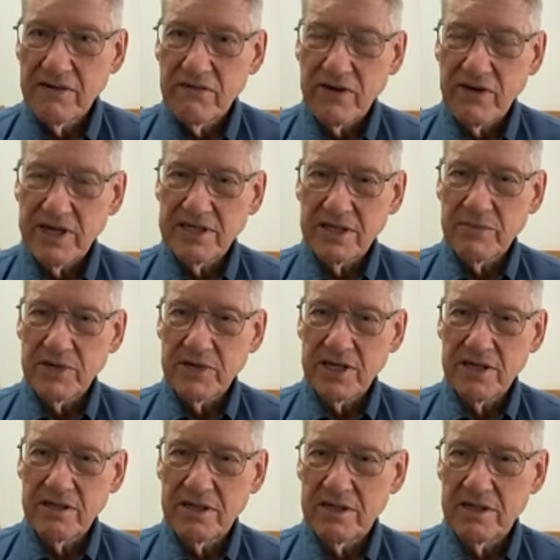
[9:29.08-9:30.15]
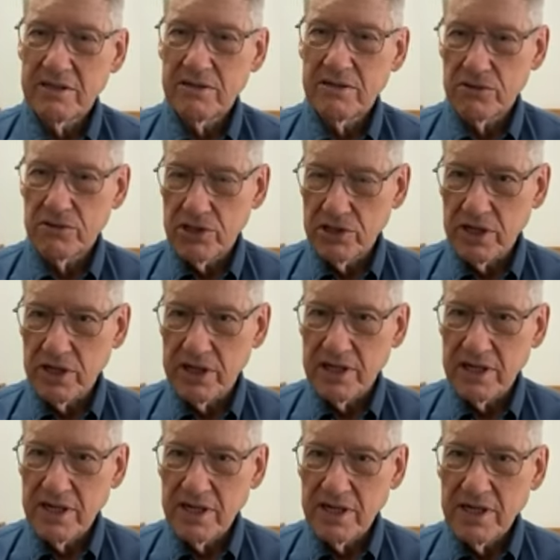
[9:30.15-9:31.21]
find somebody who's good
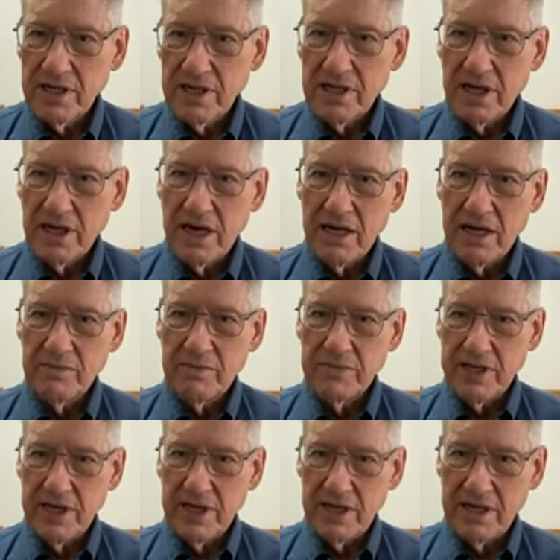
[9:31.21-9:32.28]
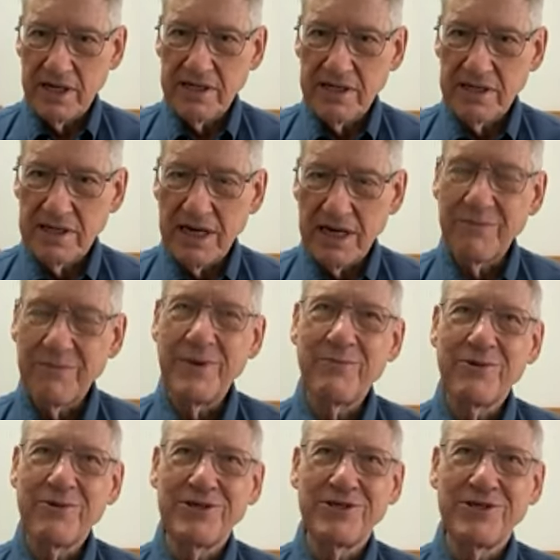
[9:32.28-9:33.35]
um, and listen to. I
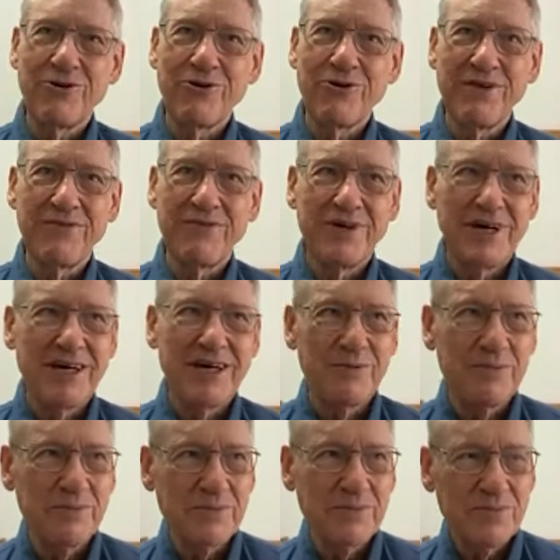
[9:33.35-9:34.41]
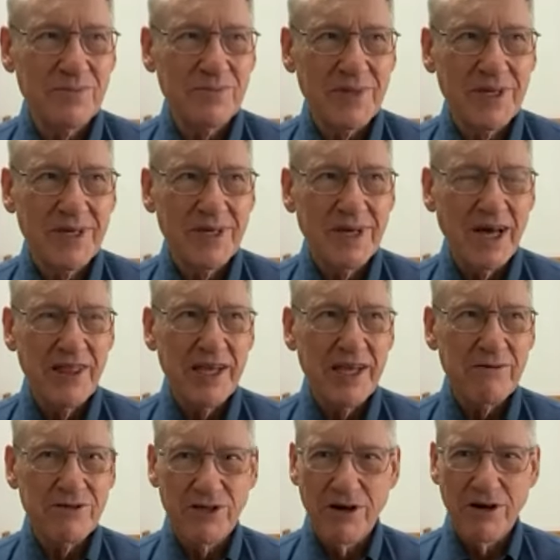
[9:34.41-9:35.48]
remember a story. Um, I
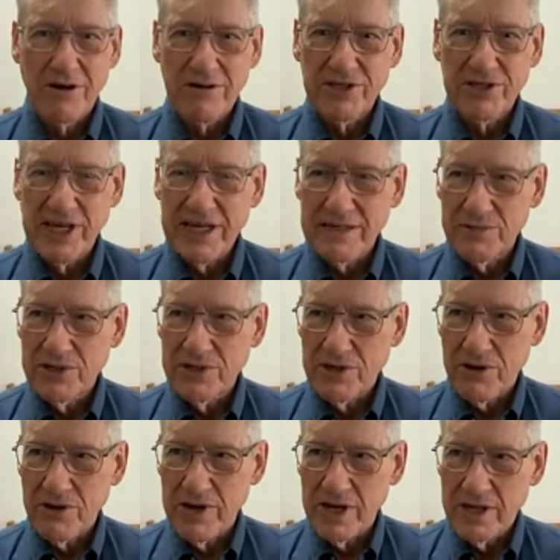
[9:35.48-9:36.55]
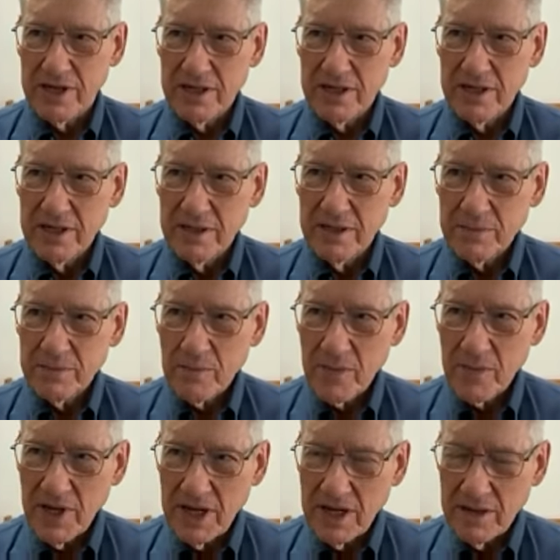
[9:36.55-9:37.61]
think it was an Arnold Jacobs story
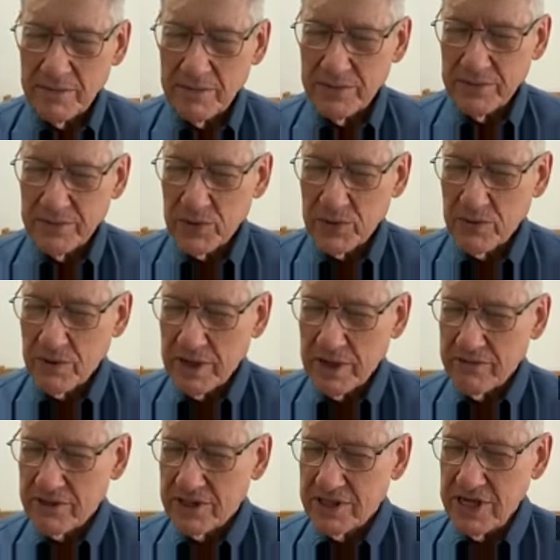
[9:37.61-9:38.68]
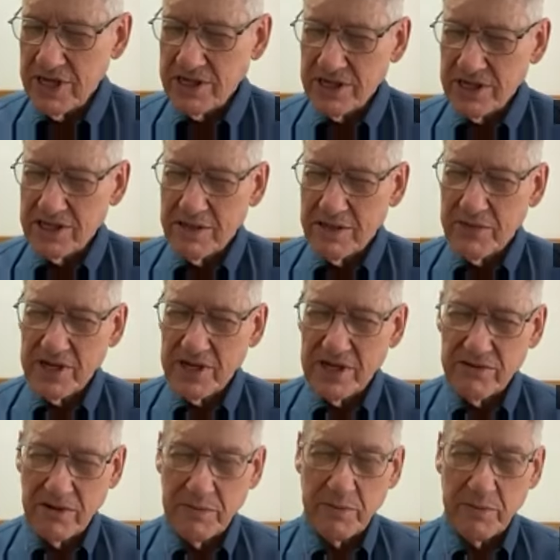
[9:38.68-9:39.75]
um, where he was teaching somebody a
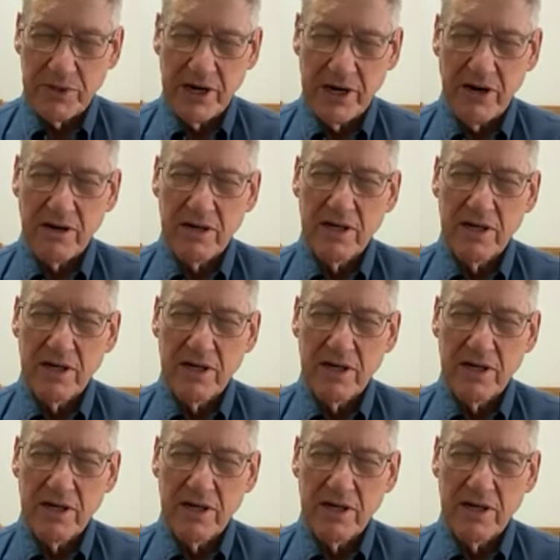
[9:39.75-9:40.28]
trumpet player.